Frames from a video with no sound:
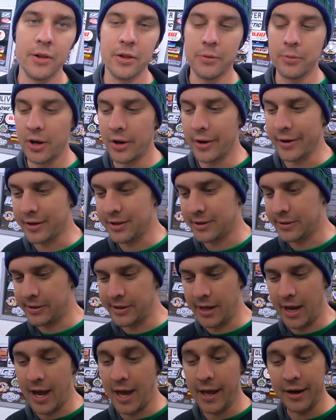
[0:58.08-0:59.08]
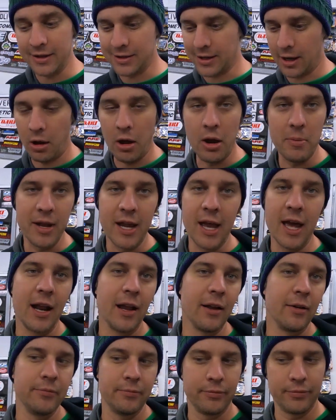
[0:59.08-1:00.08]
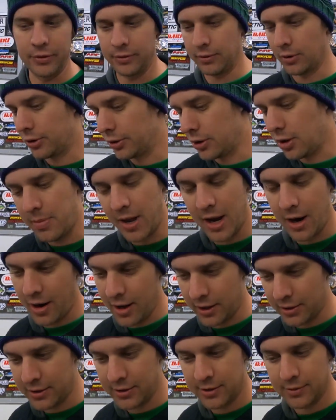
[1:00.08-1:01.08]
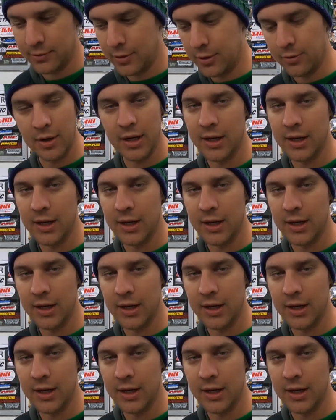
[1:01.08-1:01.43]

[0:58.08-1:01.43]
all the works, and it's going to be getting all new bearings, new